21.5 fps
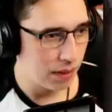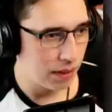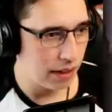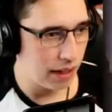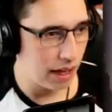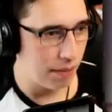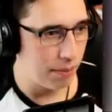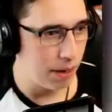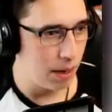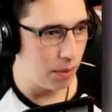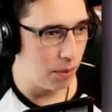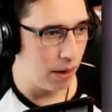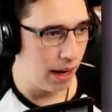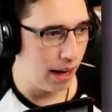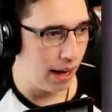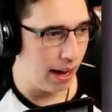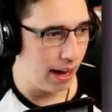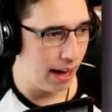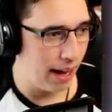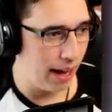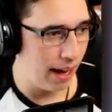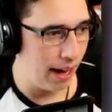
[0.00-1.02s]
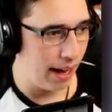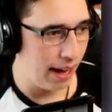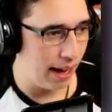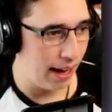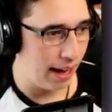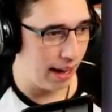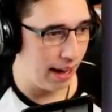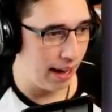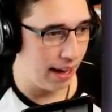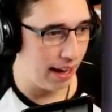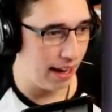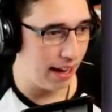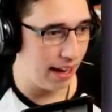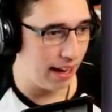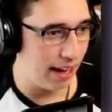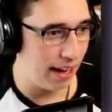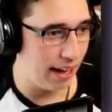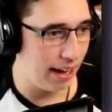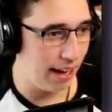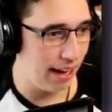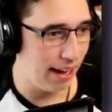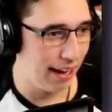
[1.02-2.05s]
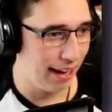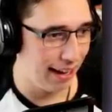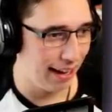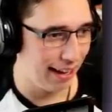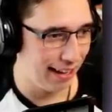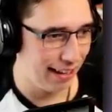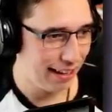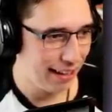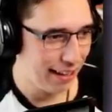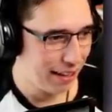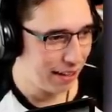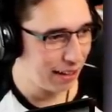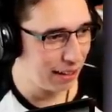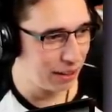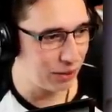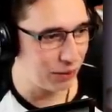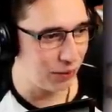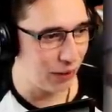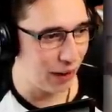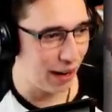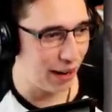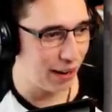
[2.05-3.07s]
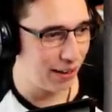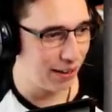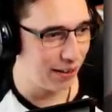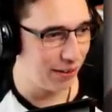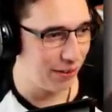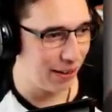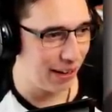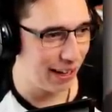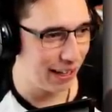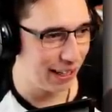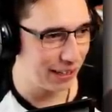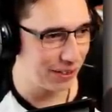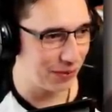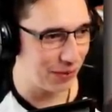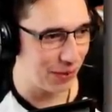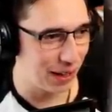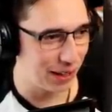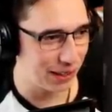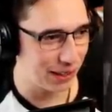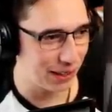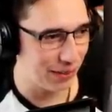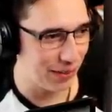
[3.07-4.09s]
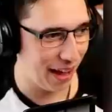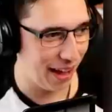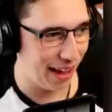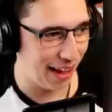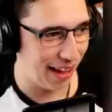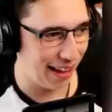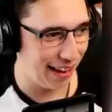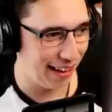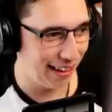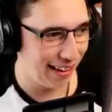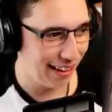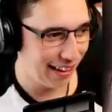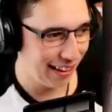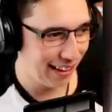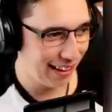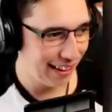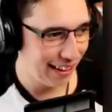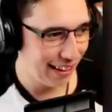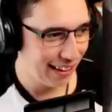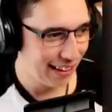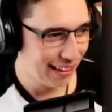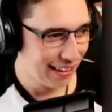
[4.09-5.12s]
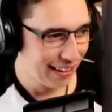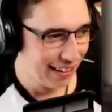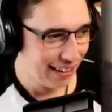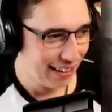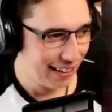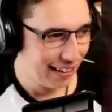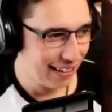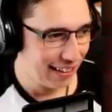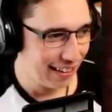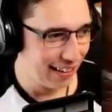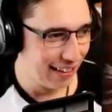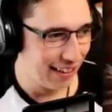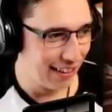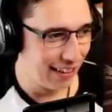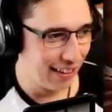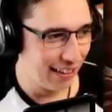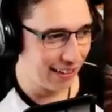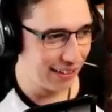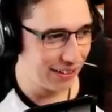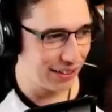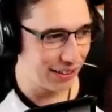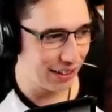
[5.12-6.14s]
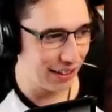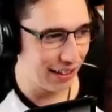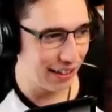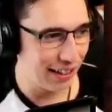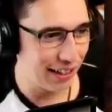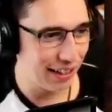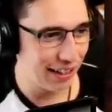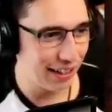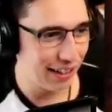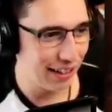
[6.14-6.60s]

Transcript: Get me away! As far away as possible! Oh, shite.